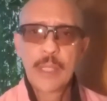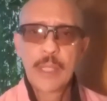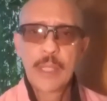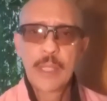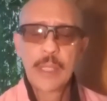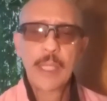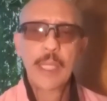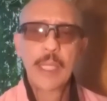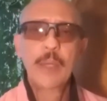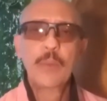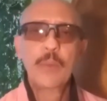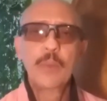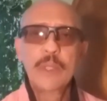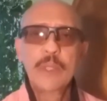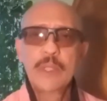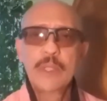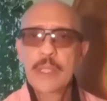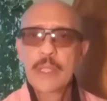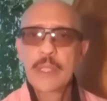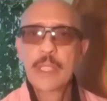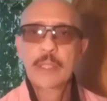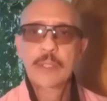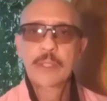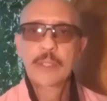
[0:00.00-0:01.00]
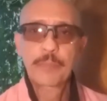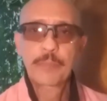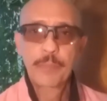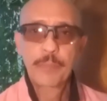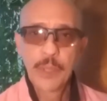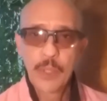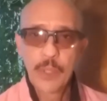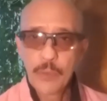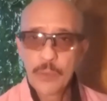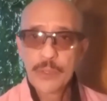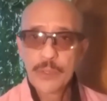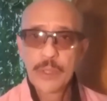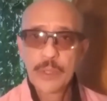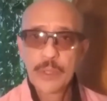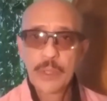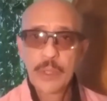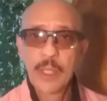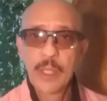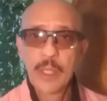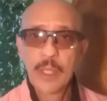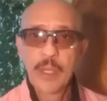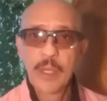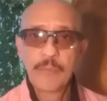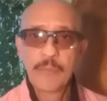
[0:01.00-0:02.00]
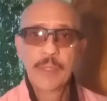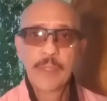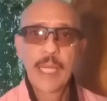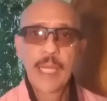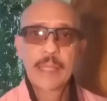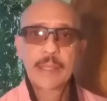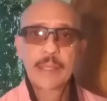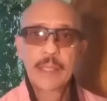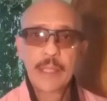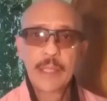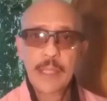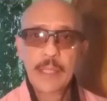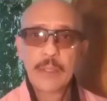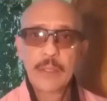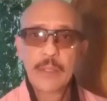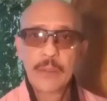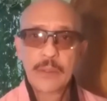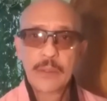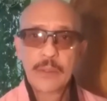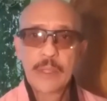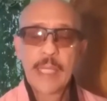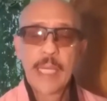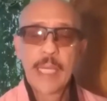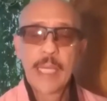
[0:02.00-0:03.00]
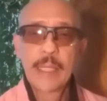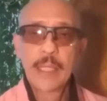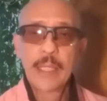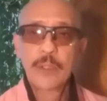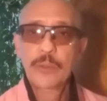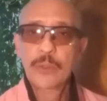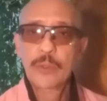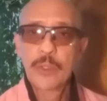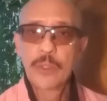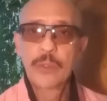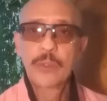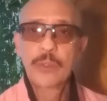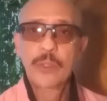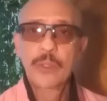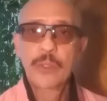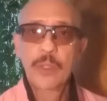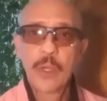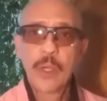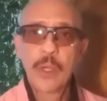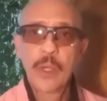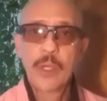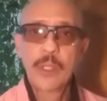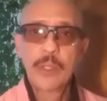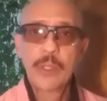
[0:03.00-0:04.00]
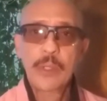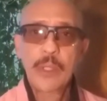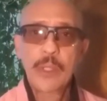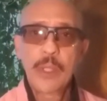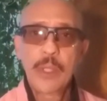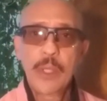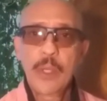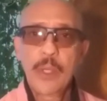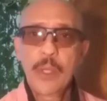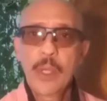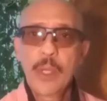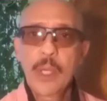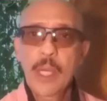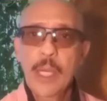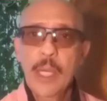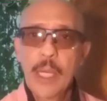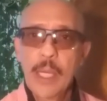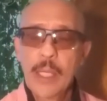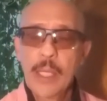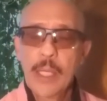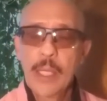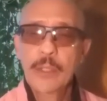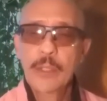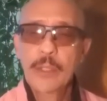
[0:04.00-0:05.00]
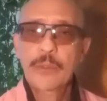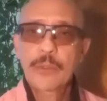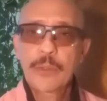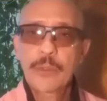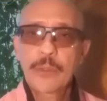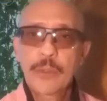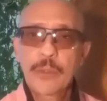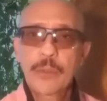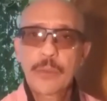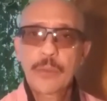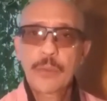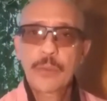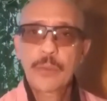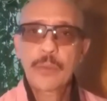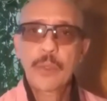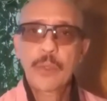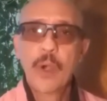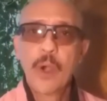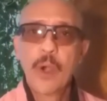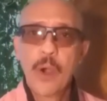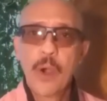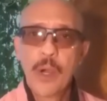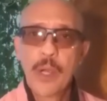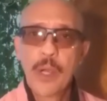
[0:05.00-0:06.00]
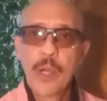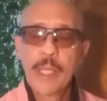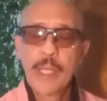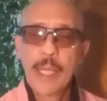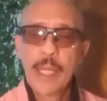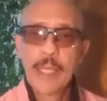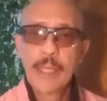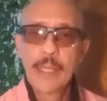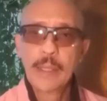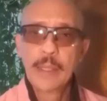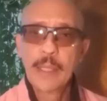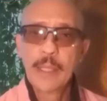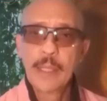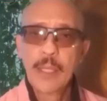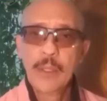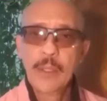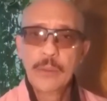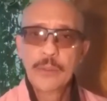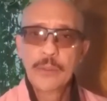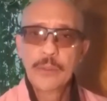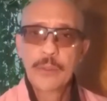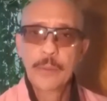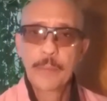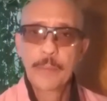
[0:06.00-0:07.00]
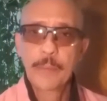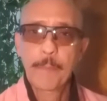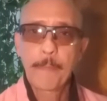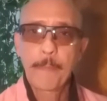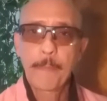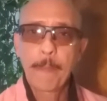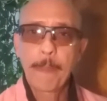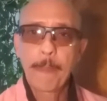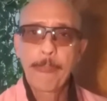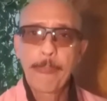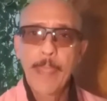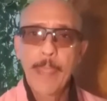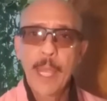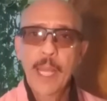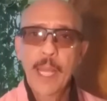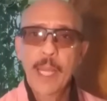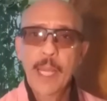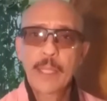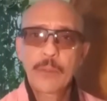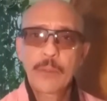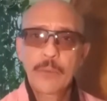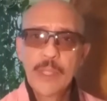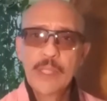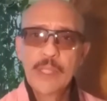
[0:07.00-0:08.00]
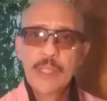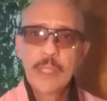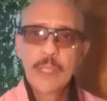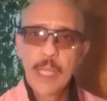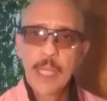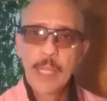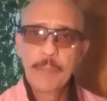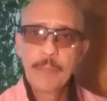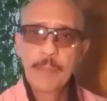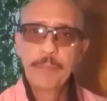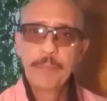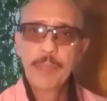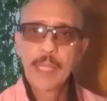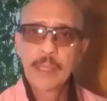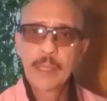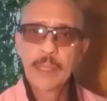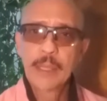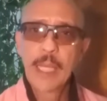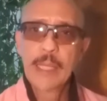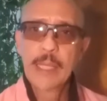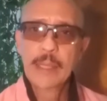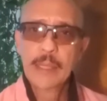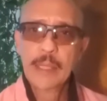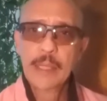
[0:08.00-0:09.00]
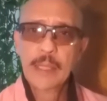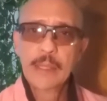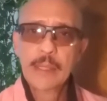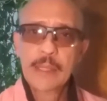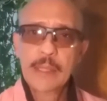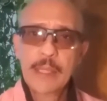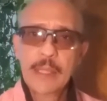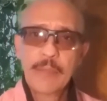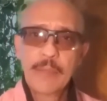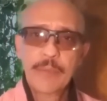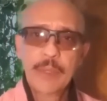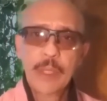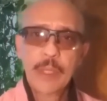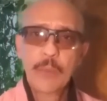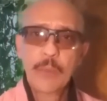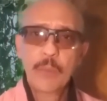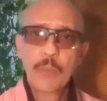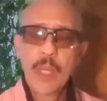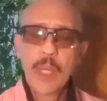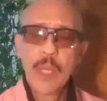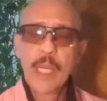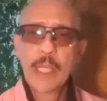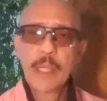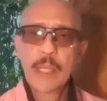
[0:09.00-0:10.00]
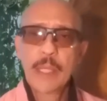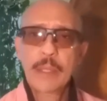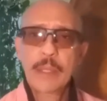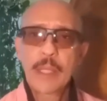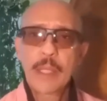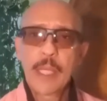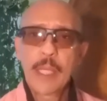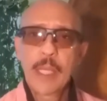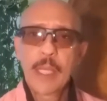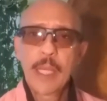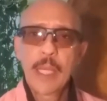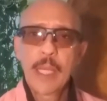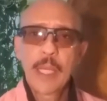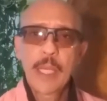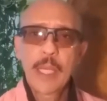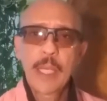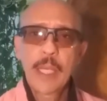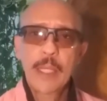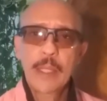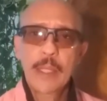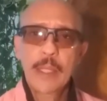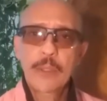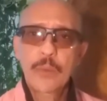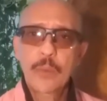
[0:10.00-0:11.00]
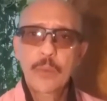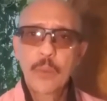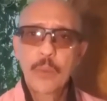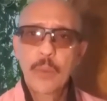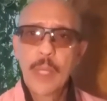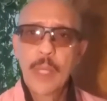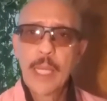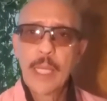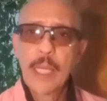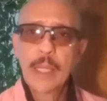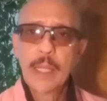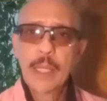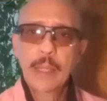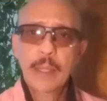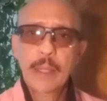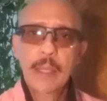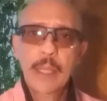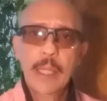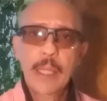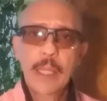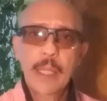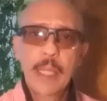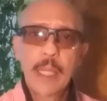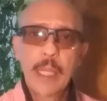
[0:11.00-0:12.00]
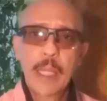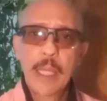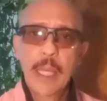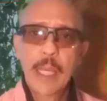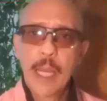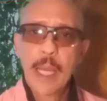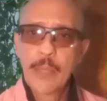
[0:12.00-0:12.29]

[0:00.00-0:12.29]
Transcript: It was an explosion of Latinos getting turned on to art and culture. And the reason I picked 1971 is when I